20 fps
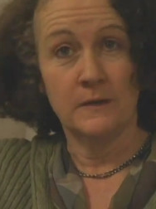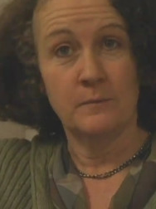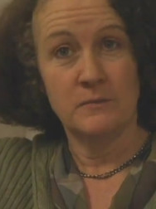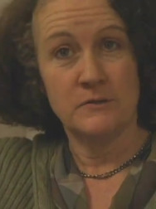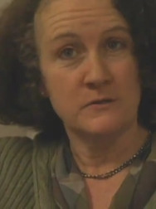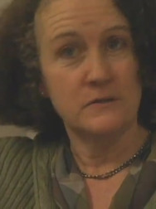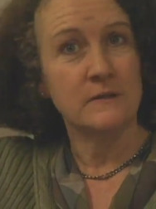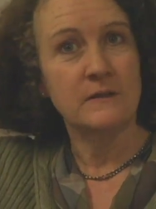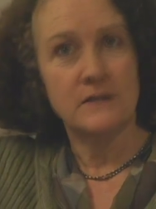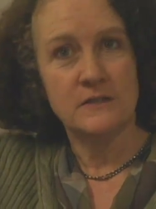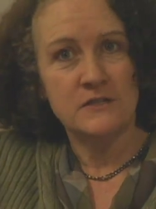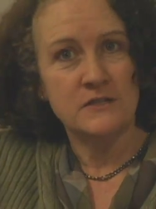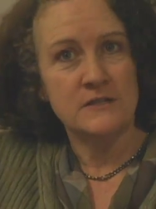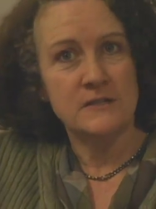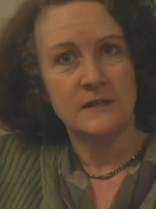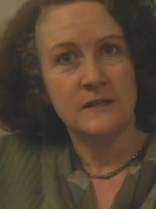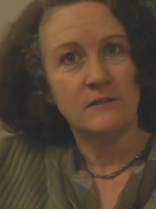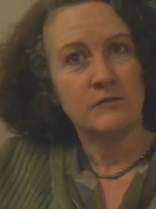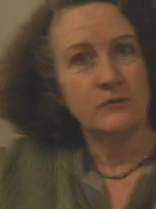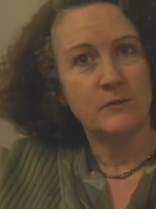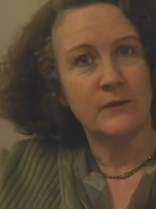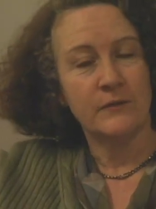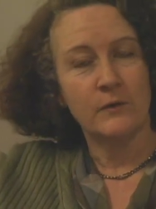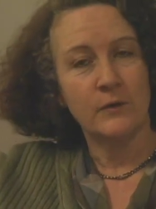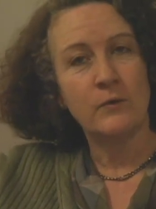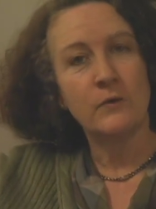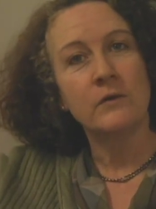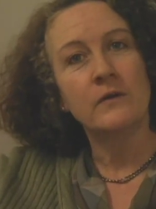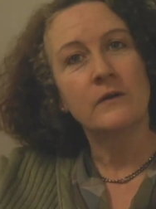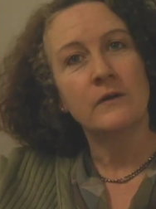a person person that just lives around the
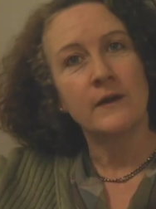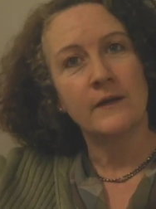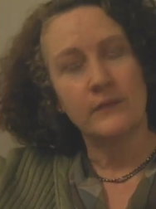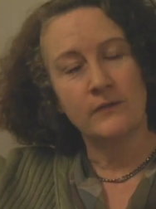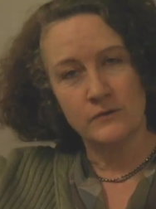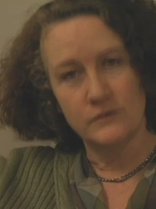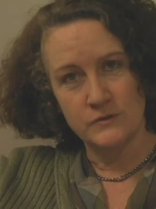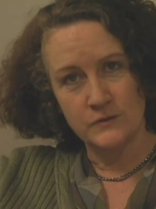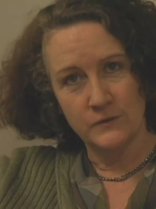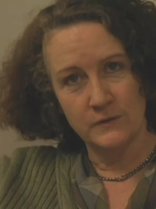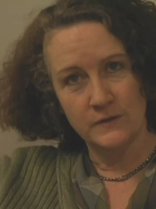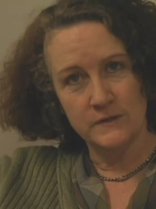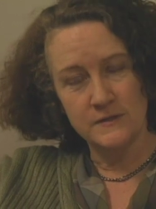corner at their door.